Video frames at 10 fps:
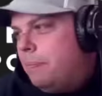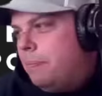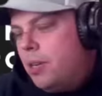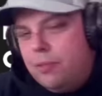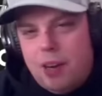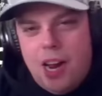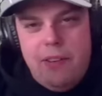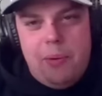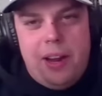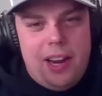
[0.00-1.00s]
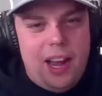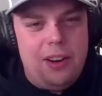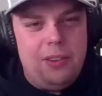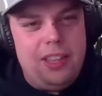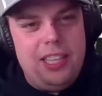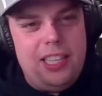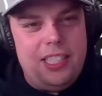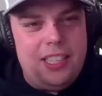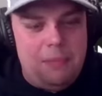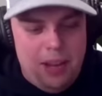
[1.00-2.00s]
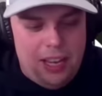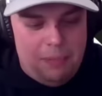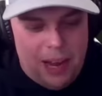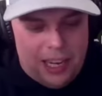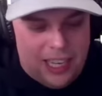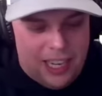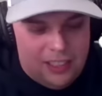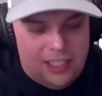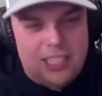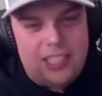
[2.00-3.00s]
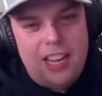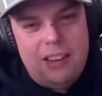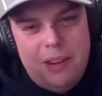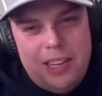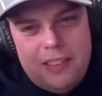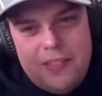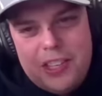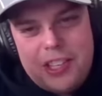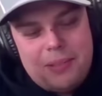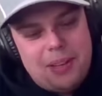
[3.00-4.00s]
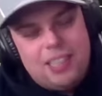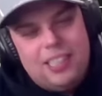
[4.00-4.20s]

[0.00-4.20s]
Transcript: push for heavyweight. I don't think he's going to make it back down to this lightweight division, man.